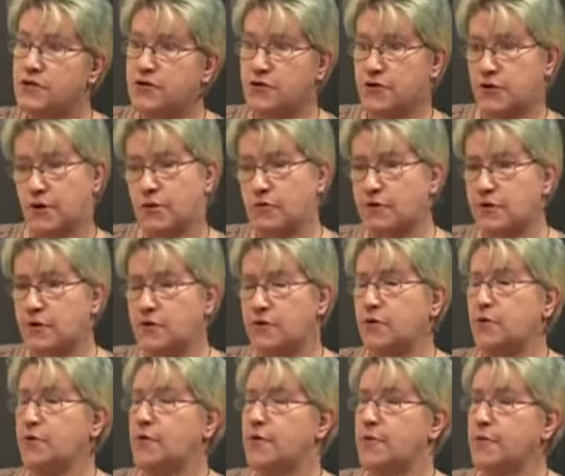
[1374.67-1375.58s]
don't
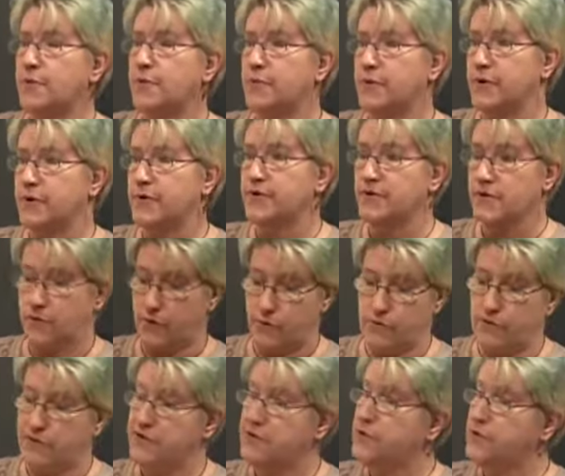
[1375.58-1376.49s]
ignore the person
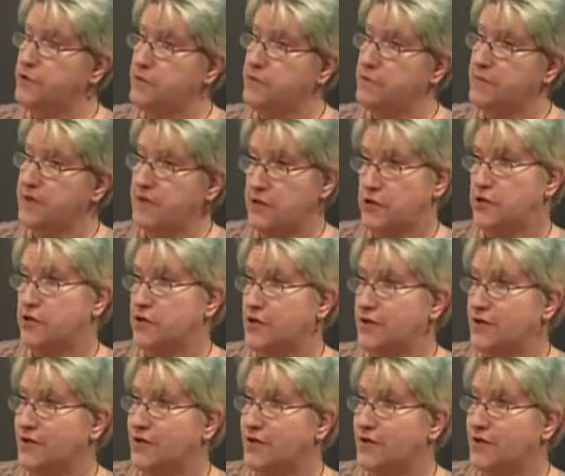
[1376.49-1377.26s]
who is your patient,